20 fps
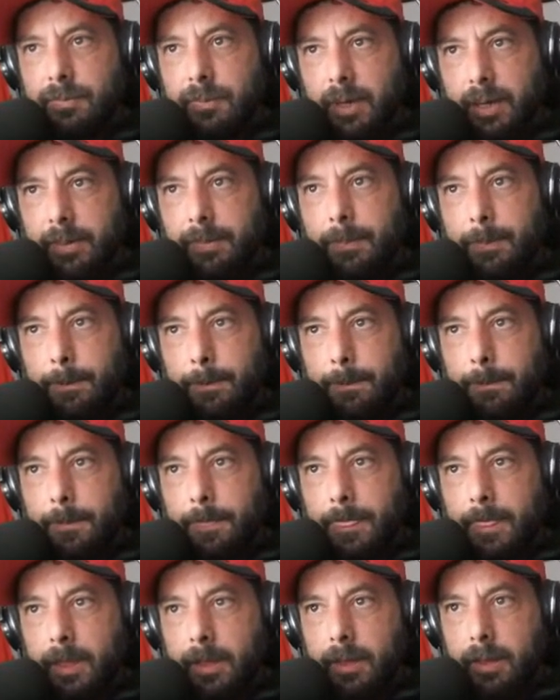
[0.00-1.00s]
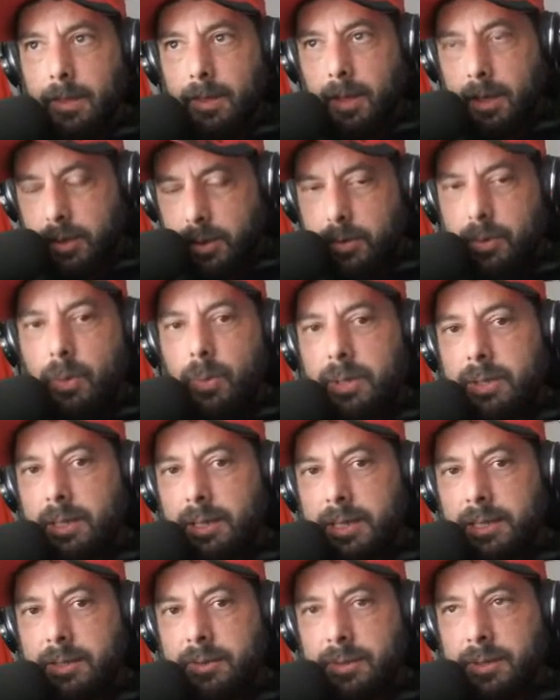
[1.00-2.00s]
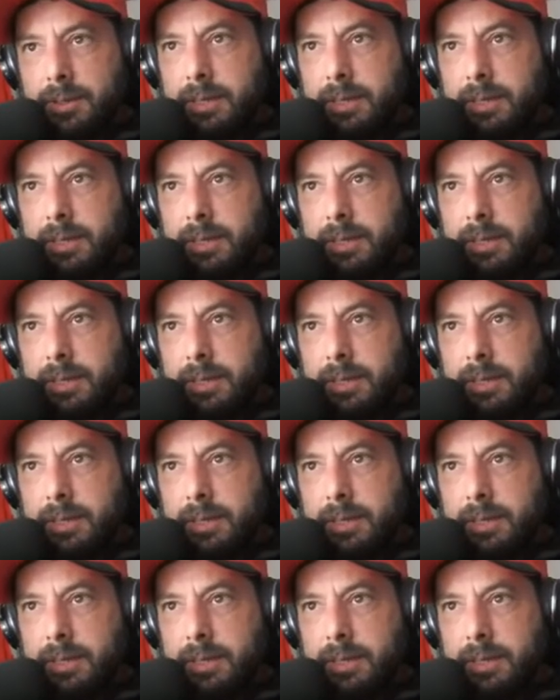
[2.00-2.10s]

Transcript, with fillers: right and you know what a letter of